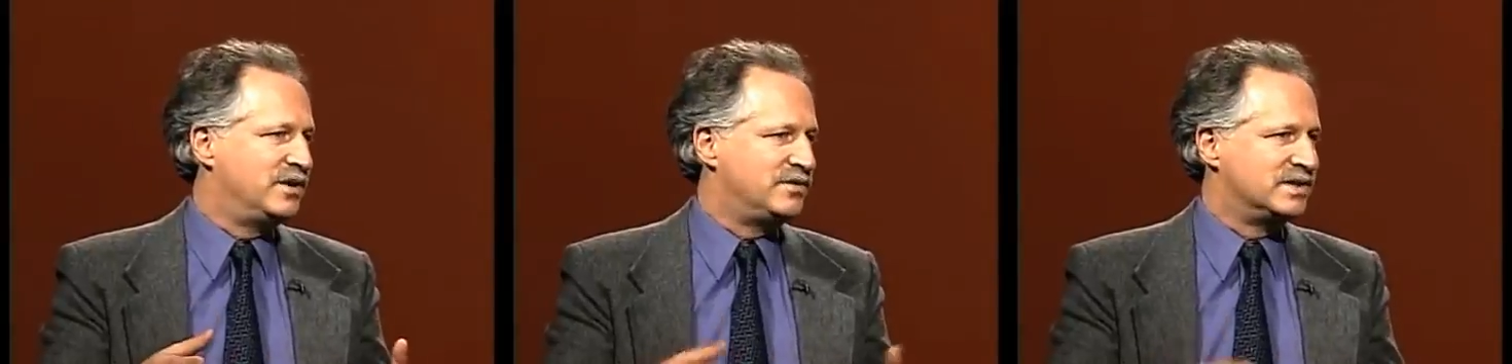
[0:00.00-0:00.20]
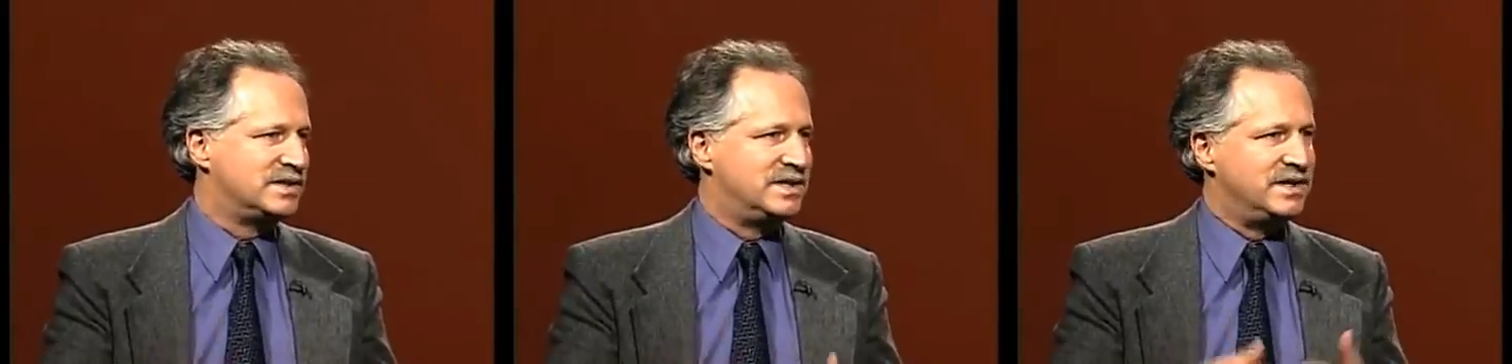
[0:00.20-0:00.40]

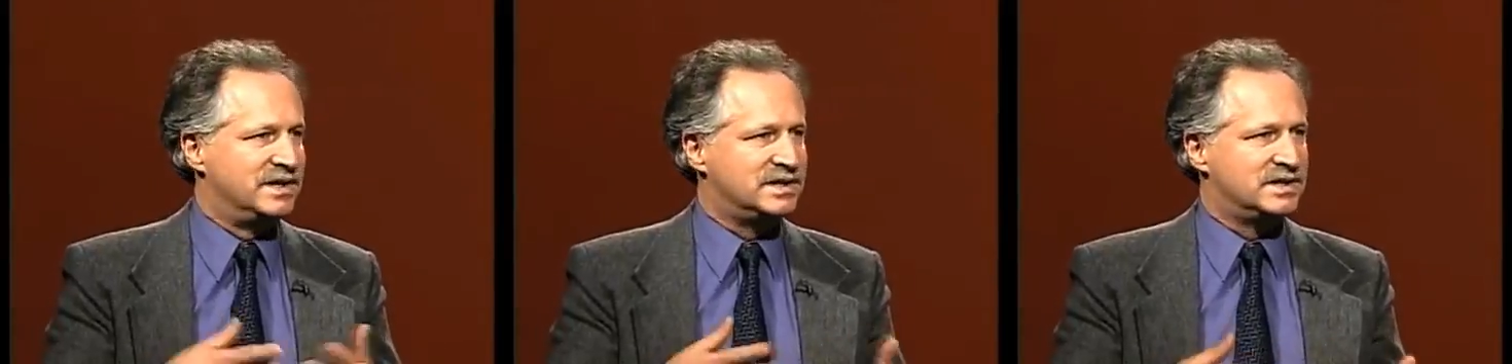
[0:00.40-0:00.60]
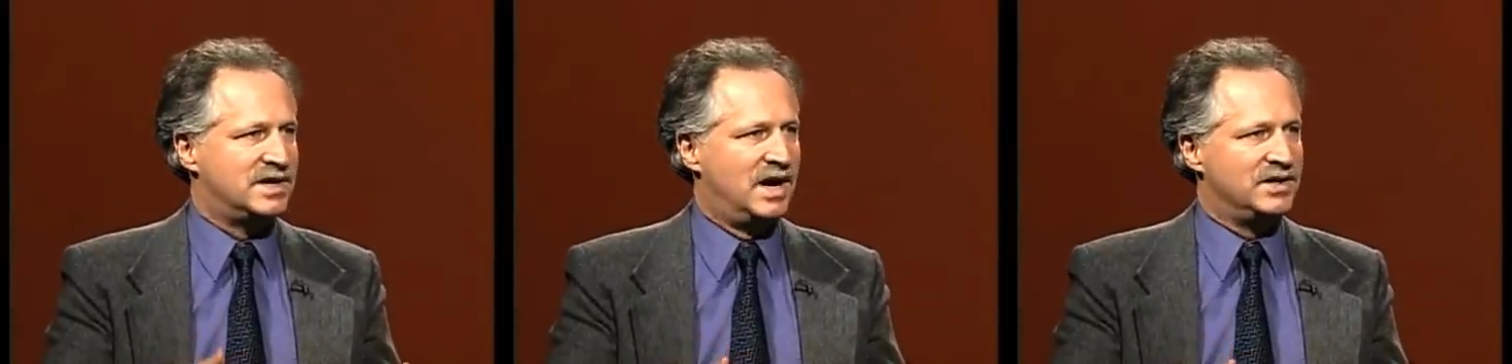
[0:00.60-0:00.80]
interest and
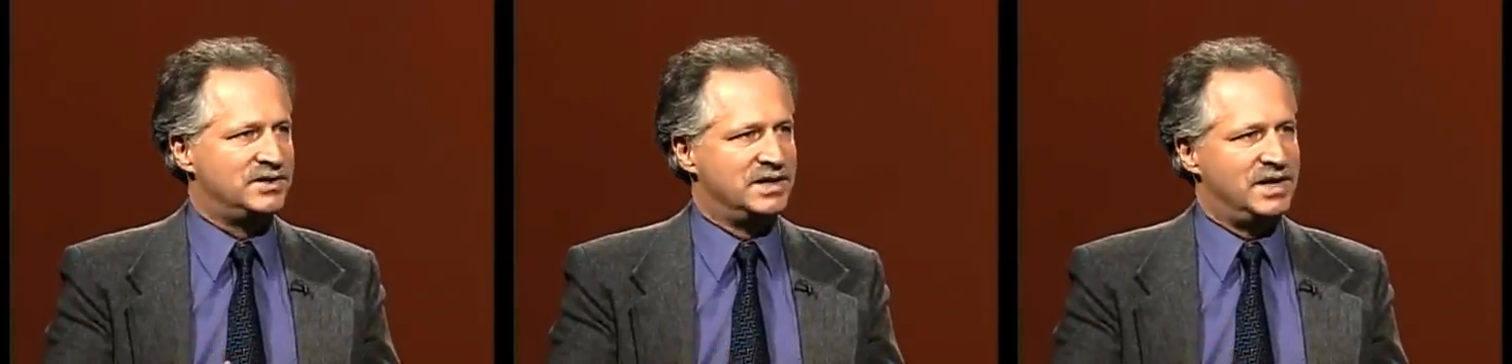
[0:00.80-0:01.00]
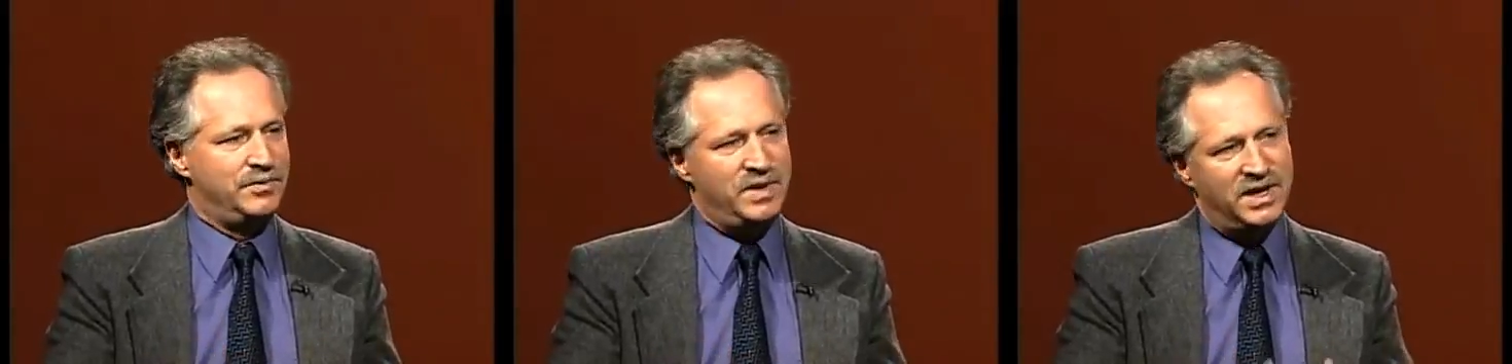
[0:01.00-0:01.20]

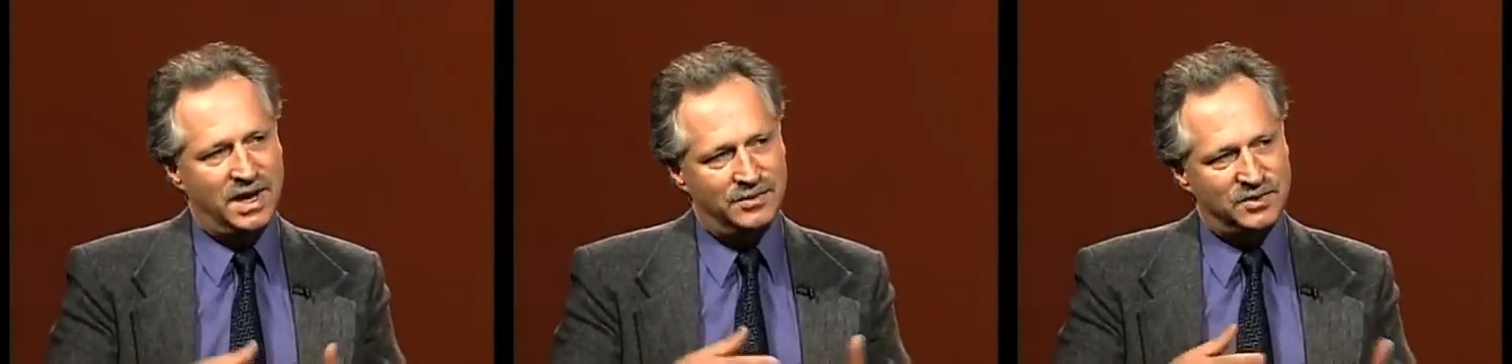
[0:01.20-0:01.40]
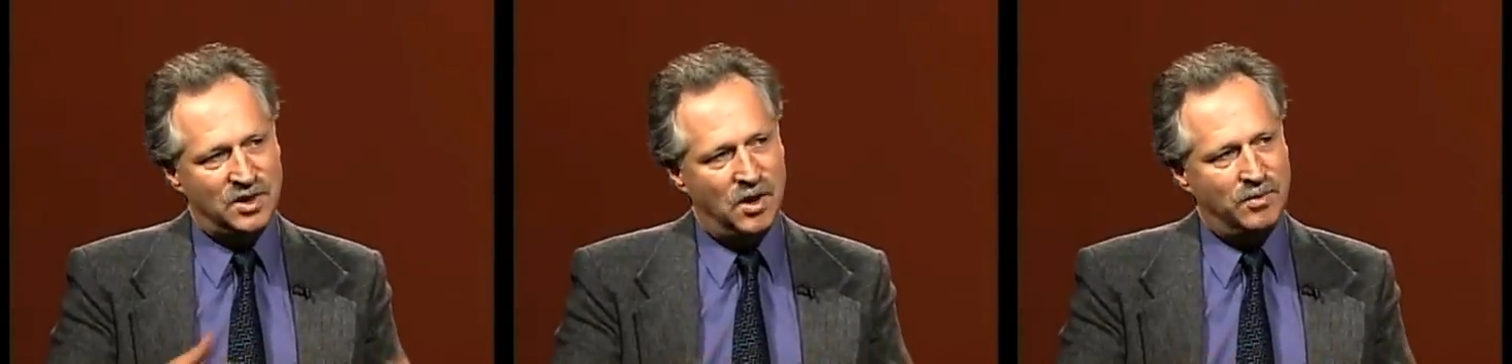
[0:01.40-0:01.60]
discussion, it
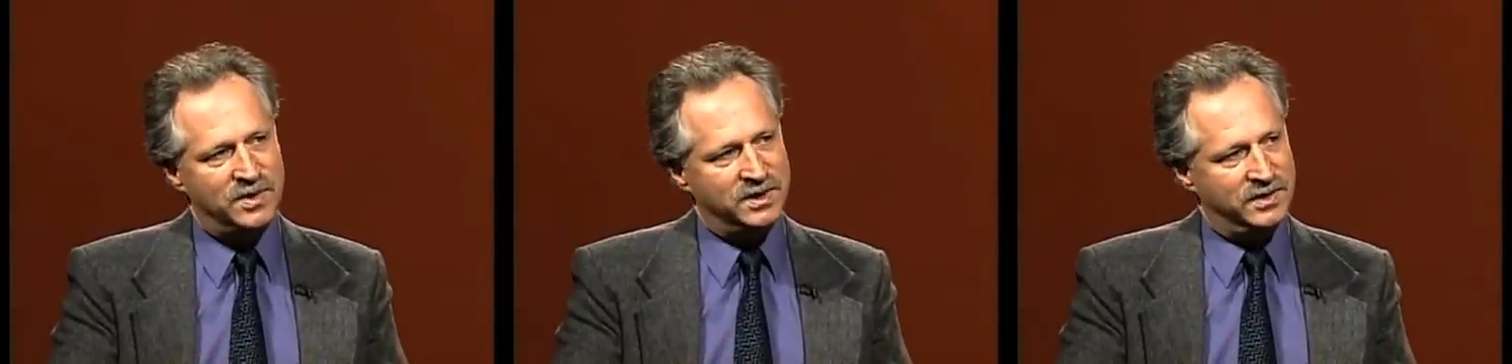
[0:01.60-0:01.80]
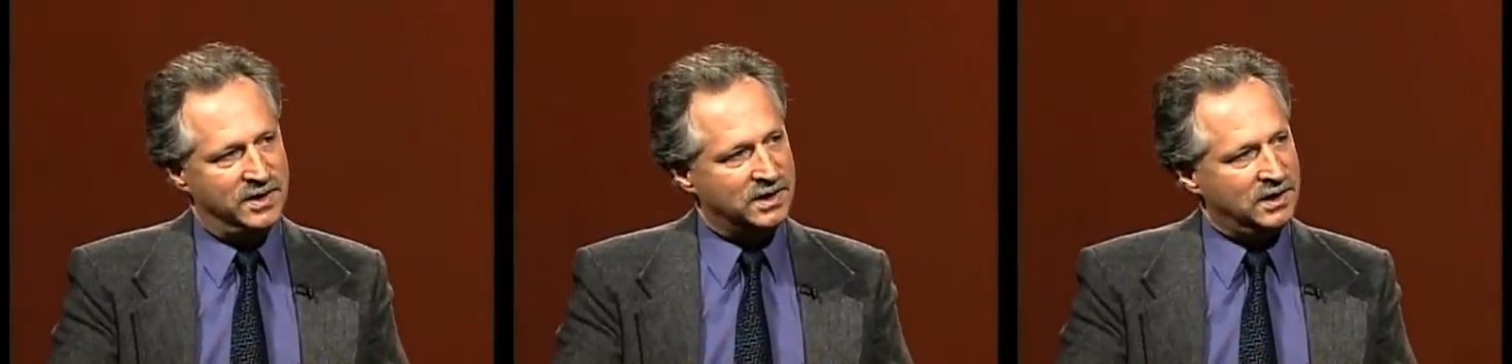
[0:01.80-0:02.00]
becomes
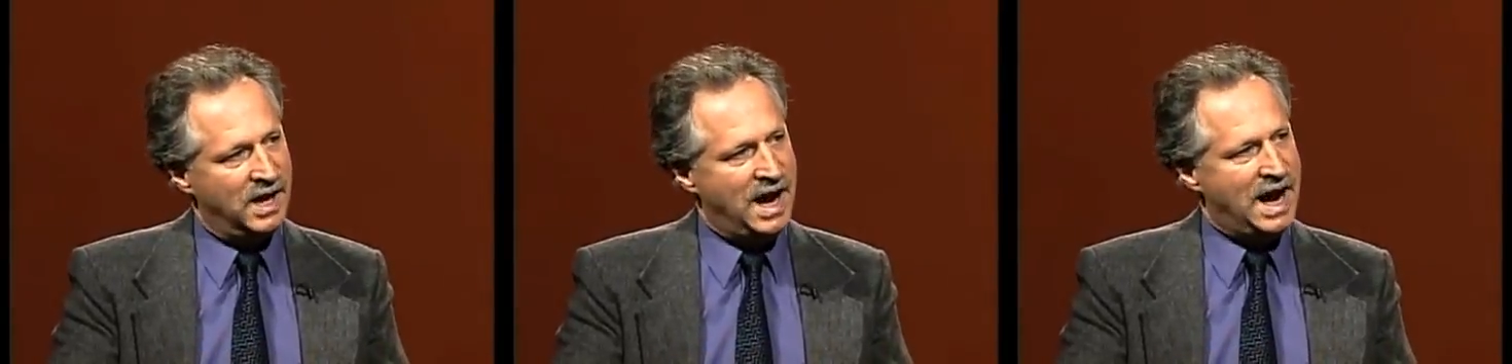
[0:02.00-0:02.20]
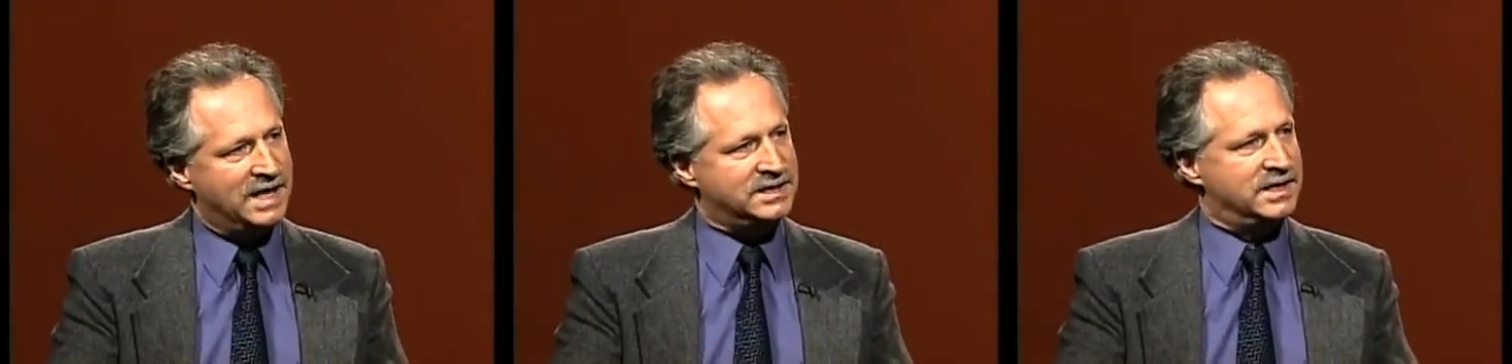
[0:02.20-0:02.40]
open to the
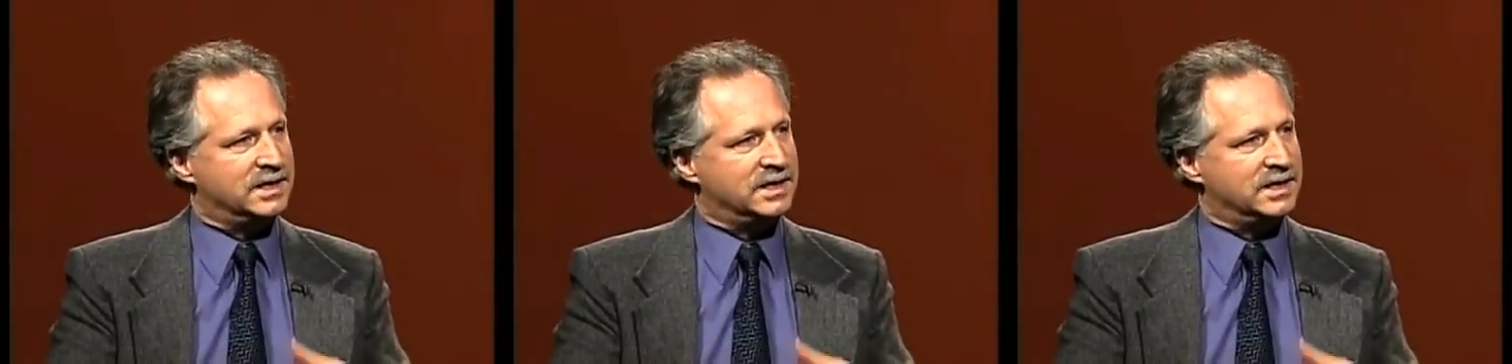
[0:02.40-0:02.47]
class.